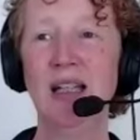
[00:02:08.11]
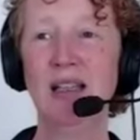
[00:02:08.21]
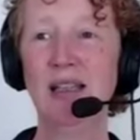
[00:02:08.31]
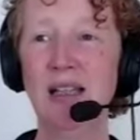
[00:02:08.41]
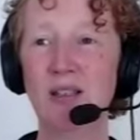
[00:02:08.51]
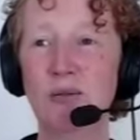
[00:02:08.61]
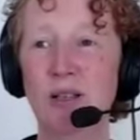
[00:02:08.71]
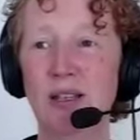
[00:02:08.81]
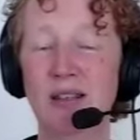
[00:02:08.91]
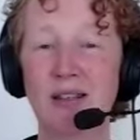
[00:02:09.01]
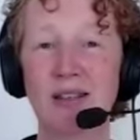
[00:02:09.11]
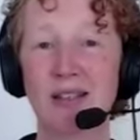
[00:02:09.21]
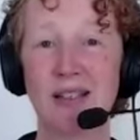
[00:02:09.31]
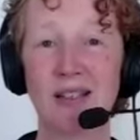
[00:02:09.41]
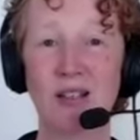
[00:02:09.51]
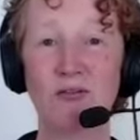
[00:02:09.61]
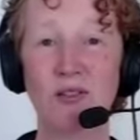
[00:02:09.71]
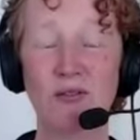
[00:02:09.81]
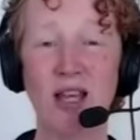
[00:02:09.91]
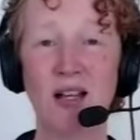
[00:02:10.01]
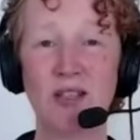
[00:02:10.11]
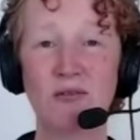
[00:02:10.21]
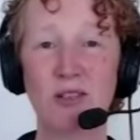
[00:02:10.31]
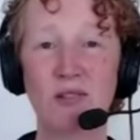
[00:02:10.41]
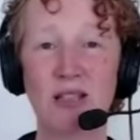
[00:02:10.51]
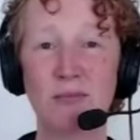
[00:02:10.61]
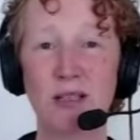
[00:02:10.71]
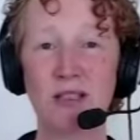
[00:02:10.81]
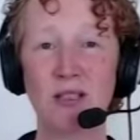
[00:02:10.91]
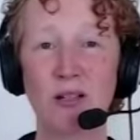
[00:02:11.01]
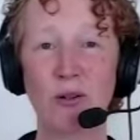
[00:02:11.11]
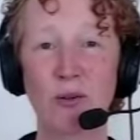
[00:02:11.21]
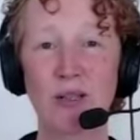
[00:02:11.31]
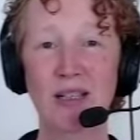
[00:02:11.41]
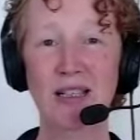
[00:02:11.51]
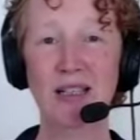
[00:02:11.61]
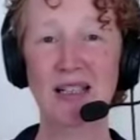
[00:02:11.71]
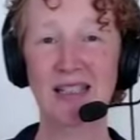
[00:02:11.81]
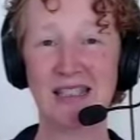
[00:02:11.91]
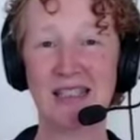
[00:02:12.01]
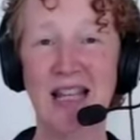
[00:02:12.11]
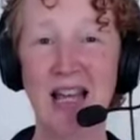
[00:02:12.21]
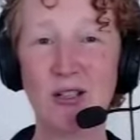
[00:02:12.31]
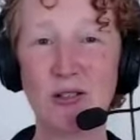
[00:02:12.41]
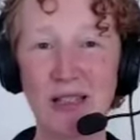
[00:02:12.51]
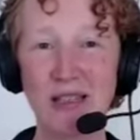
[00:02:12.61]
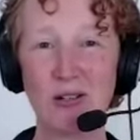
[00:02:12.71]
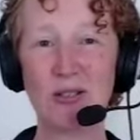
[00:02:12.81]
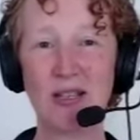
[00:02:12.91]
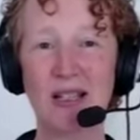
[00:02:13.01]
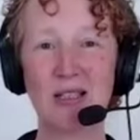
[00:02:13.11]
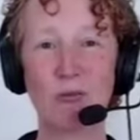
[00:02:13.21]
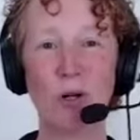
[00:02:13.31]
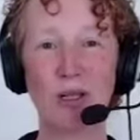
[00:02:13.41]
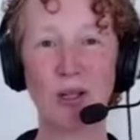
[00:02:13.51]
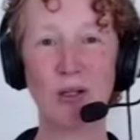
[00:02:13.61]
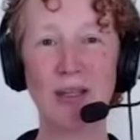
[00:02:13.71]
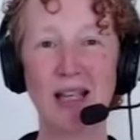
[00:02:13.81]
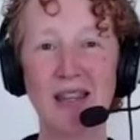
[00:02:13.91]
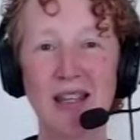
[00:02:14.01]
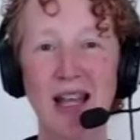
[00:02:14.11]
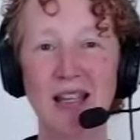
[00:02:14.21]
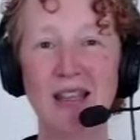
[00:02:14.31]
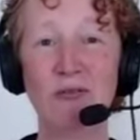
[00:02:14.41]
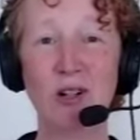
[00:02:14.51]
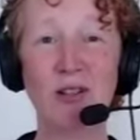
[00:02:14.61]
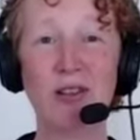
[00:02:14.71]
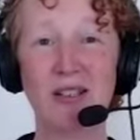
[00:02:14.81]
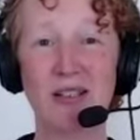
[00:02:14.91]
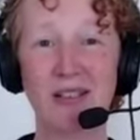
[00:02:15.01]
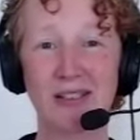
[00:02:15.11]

Linked with the fifth house of investments. So is naturally those things want to go together, and they've got the